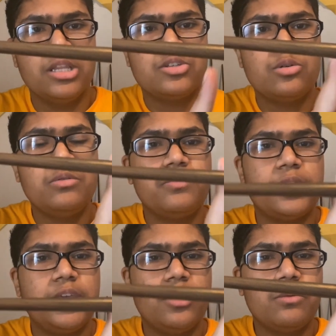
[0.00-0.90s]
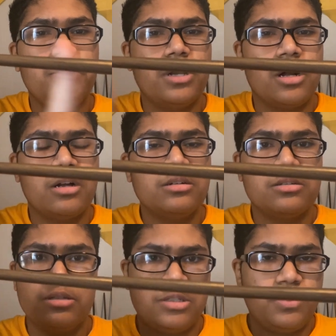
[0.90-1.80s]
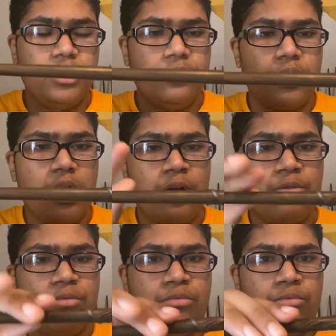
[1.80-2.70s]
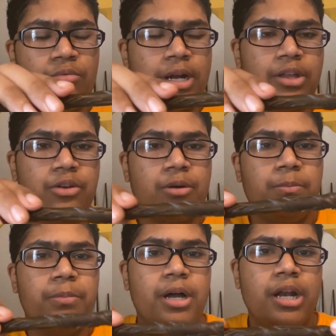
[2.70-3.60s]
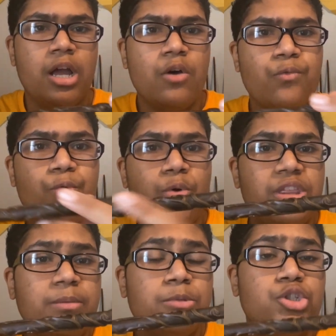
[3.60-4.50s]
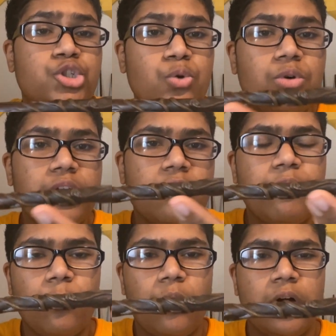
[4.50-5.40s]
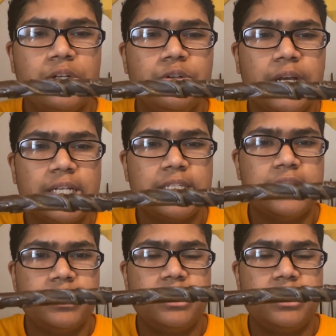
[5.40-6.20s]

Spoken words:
Sort of here beyond, it's pretty regular, but for the majority of the wand, you guys can